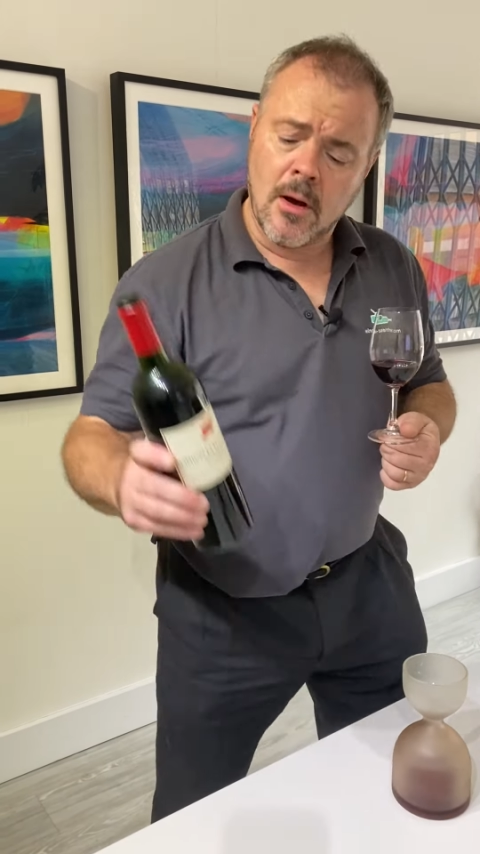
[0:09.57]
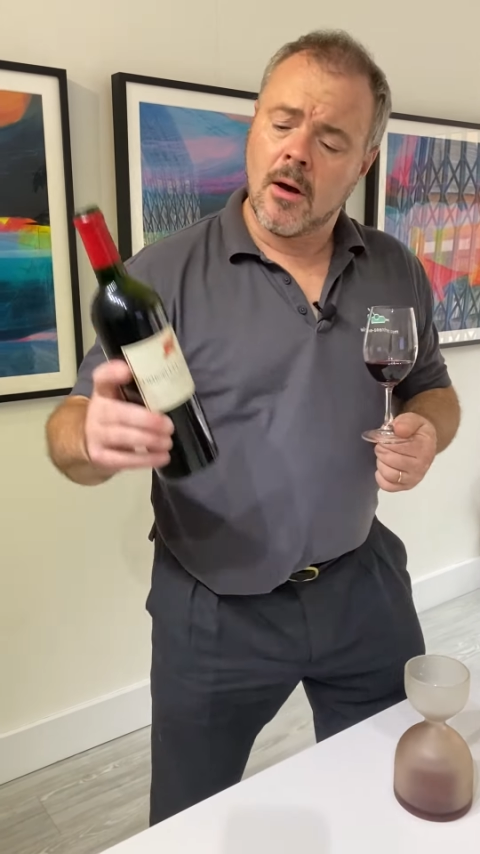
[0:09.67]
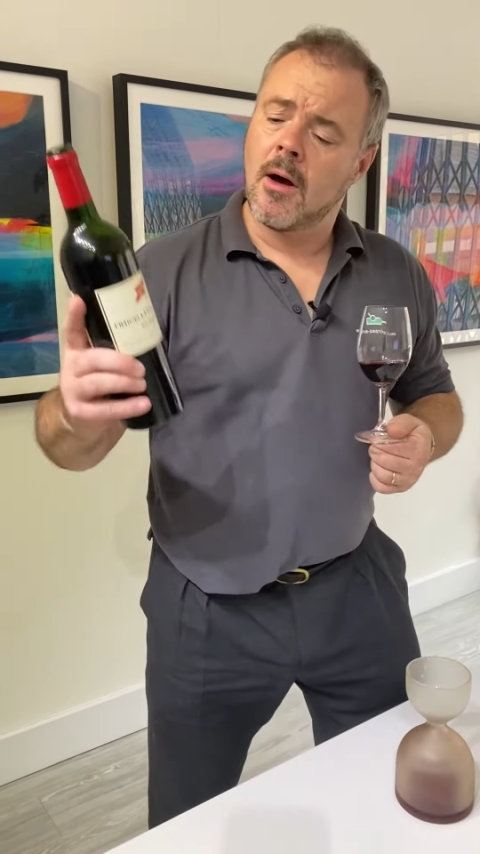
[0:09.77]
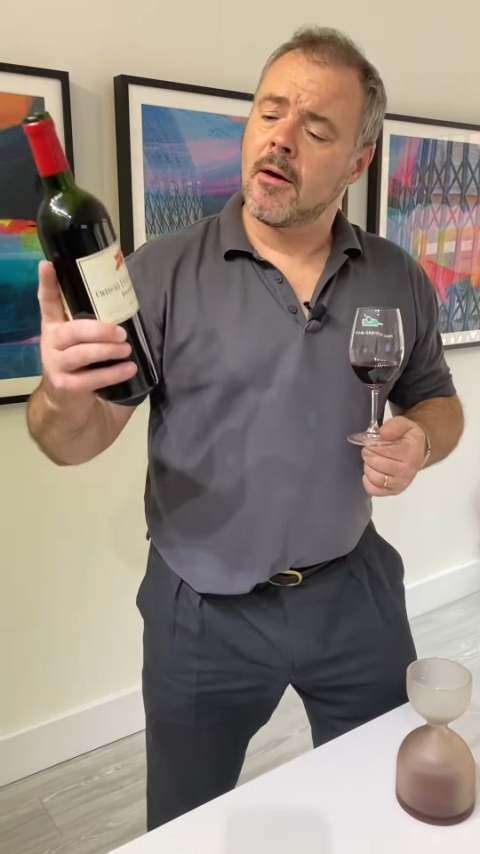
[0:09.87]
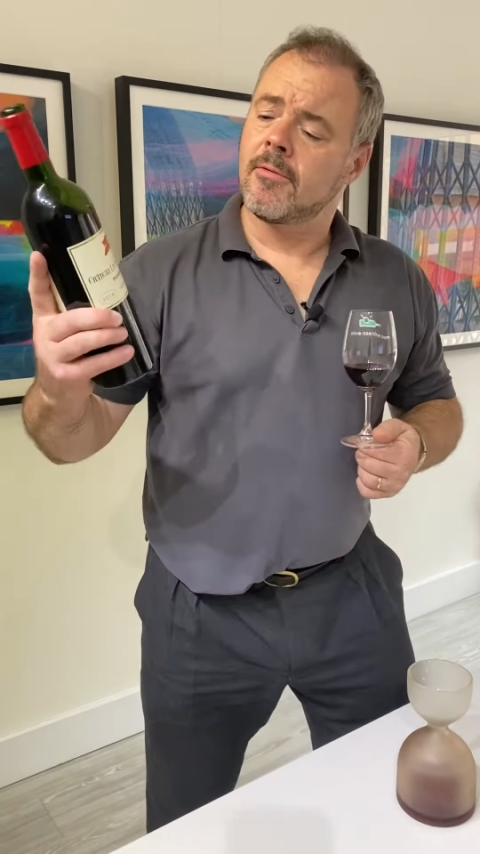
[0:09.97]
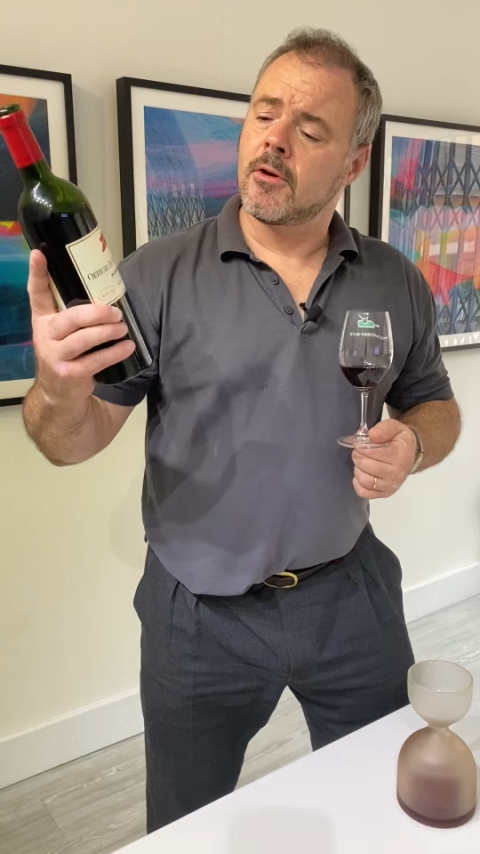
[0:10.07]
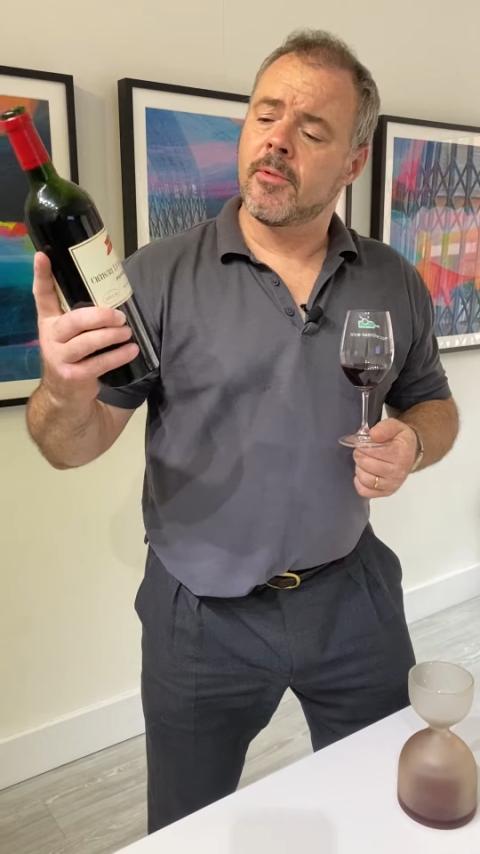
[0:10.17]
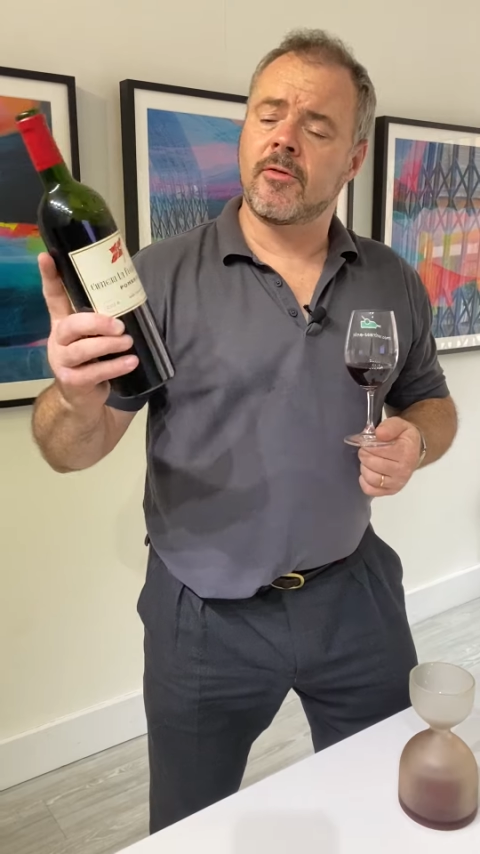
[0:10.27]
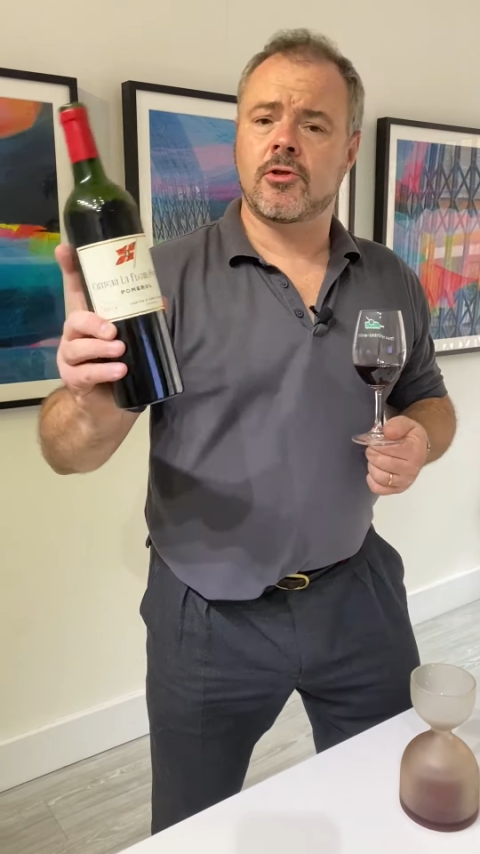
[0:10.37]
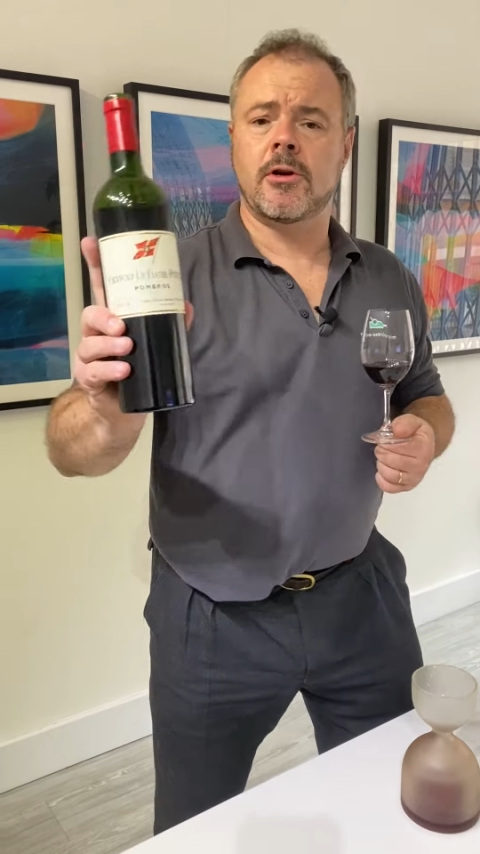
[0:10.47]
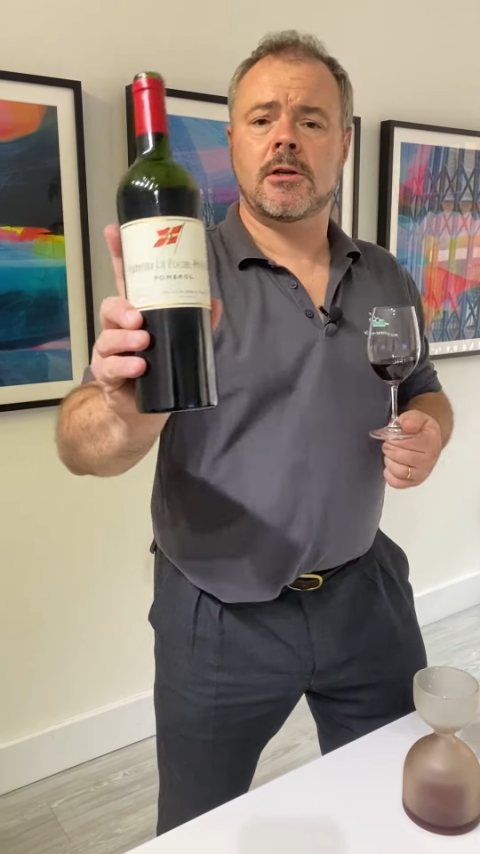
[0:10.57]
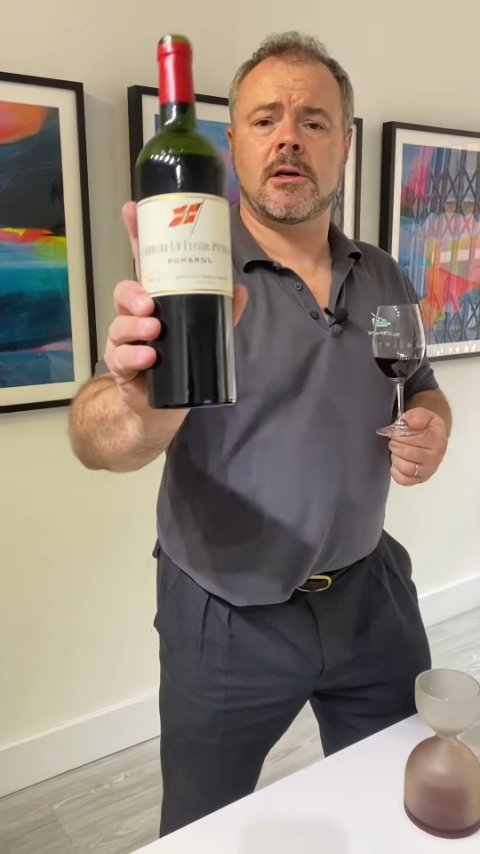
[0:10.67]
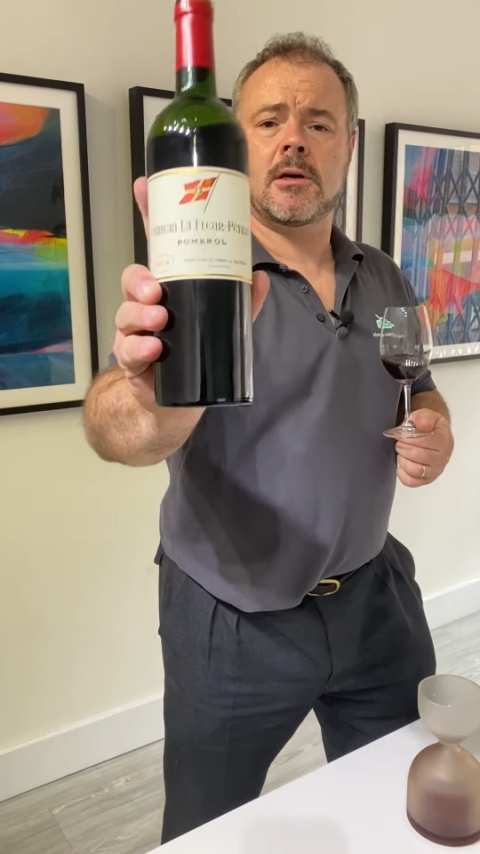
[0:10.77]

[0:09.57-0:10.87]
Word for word: I've got a bit of a treat here.